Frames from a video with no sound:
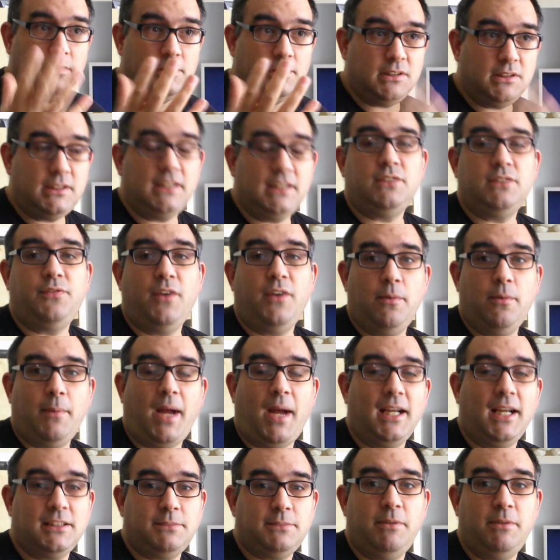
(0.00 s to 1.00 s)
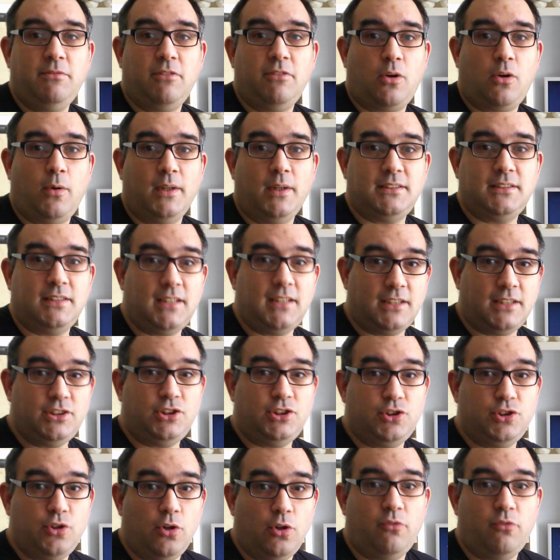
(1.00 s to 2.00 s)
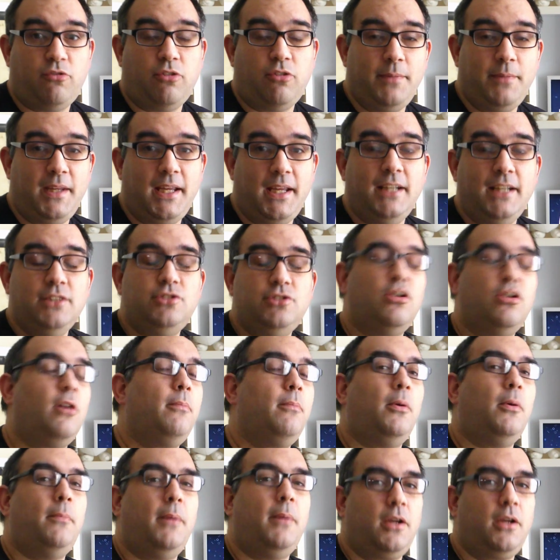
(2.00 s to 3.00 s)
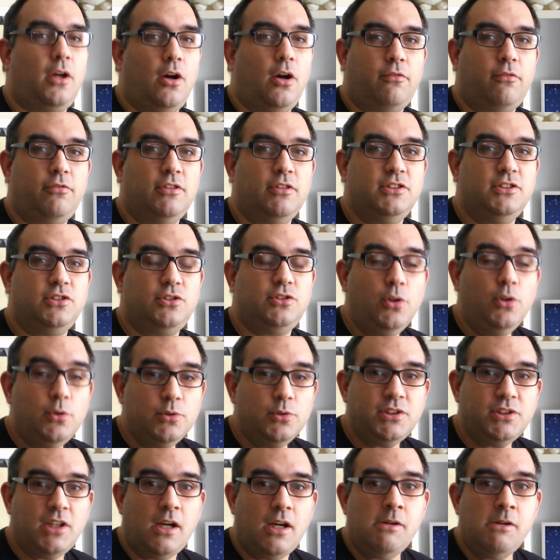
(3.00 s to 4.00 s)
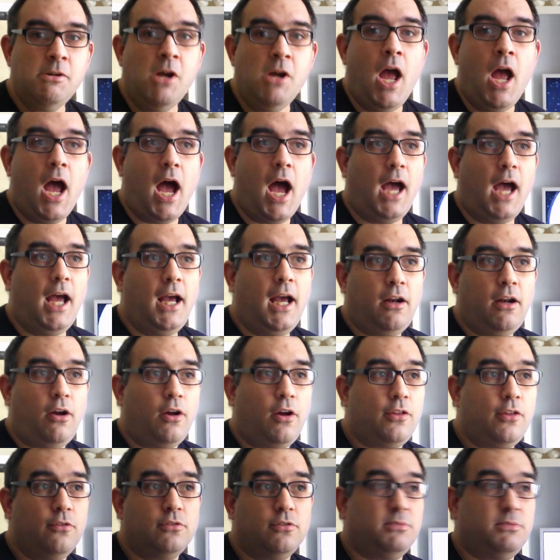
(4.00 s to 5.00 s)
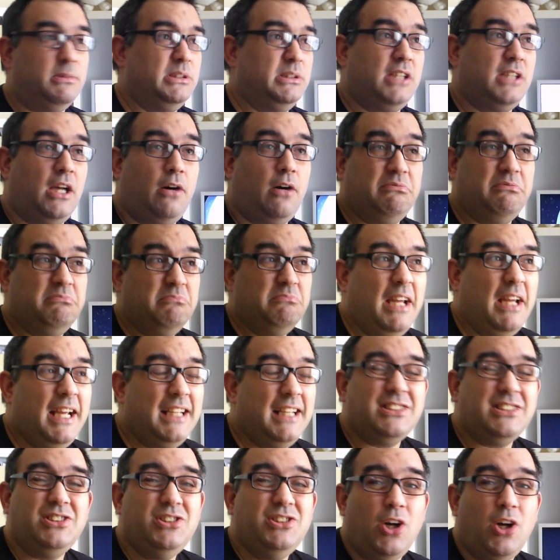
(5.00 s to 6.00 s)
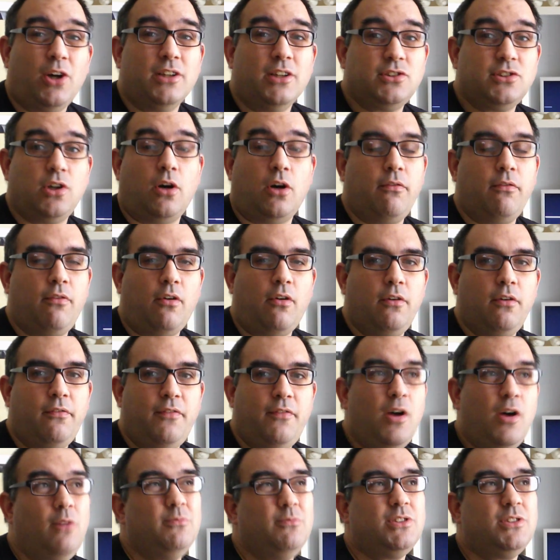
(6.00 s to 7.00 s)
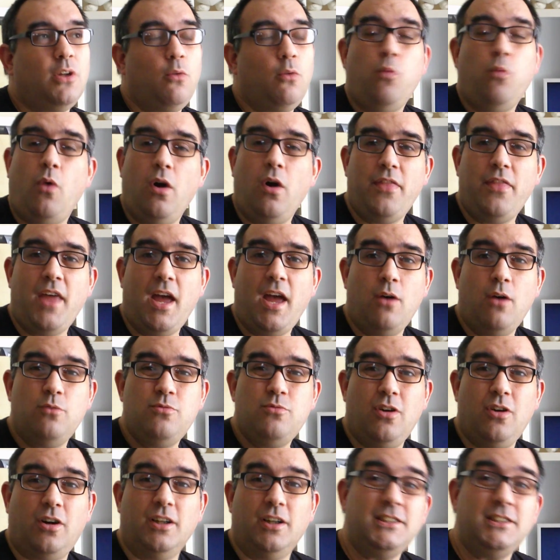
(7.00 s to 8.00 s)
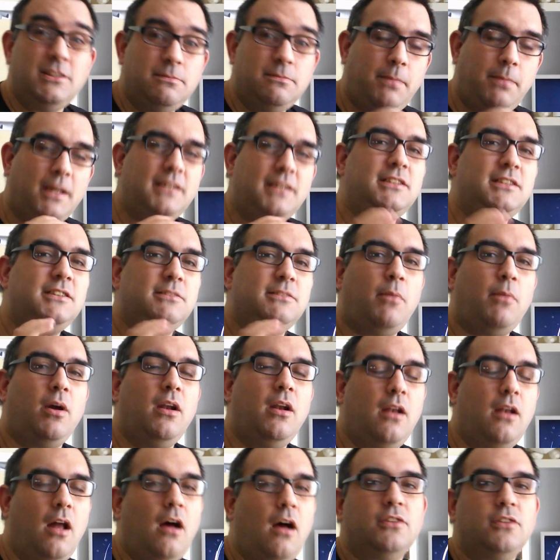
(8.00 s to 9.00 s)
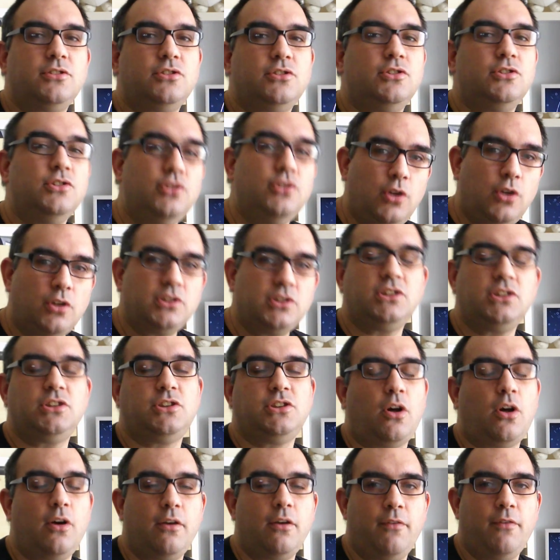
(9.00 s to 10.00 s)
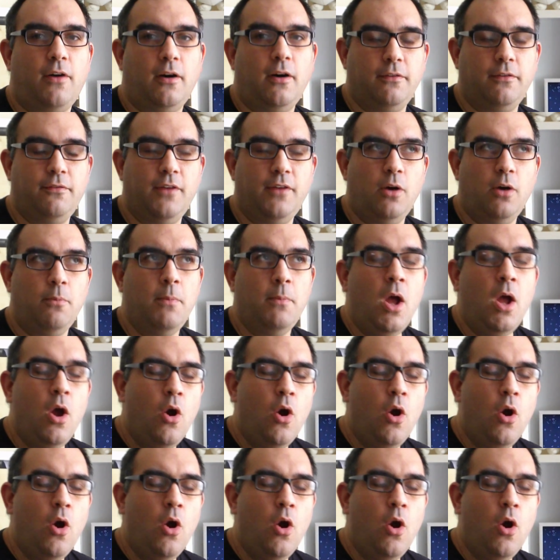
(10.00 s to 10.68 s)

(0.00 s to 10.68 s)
this film has been requested, as you saw from the intro, by my girlfriend's daughter, and I thought to myself, it's not a sci-fi film, so why the hell not? Especially as my last non-sci-fi film